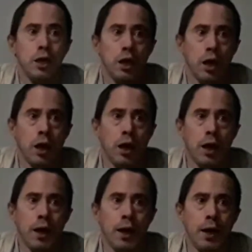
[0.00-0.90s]

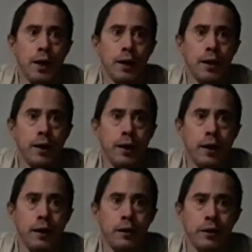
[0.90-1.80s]

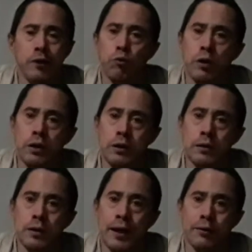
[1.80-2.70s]
And the other
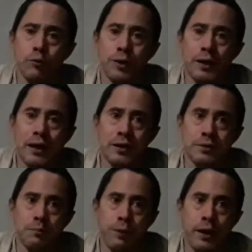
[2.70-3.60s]
one, I don't think has
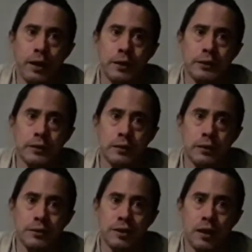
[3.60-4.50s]
a page
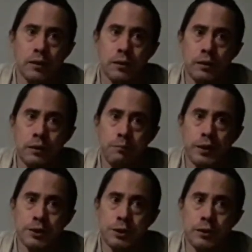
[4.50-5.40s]
exactly
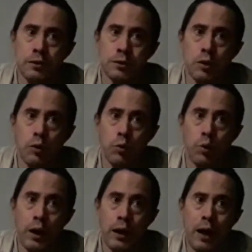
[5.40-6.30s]
because she doesn't know
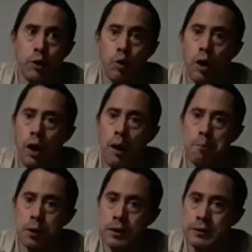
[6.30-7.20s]
how to
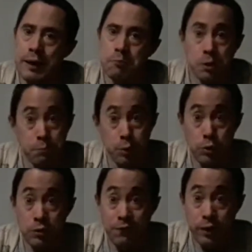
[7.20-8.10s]
operate a damn computer
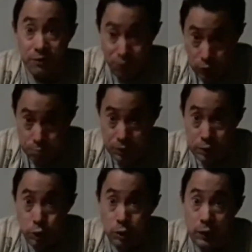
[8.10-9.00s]
in the fucking first place.
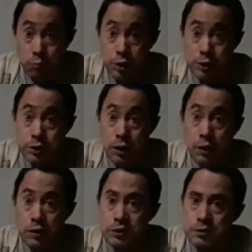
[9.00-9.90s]
Her name was
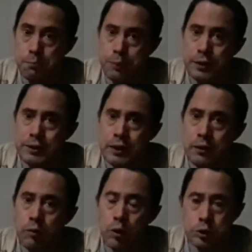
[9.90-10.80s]
Alyssa
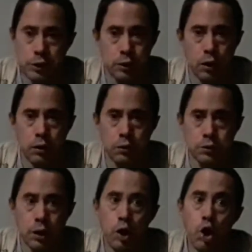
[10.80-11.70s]
Benton. She
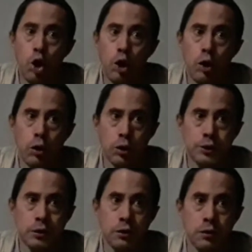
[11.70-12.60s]
called
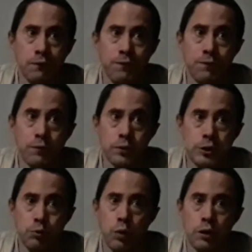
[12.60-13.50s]
herself, she
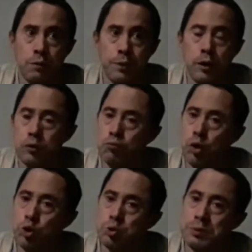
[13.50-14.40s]
wanted to be called
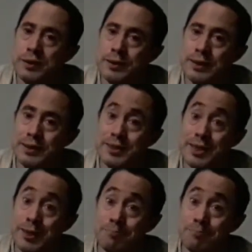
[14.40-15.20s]
Rose Benton at the time.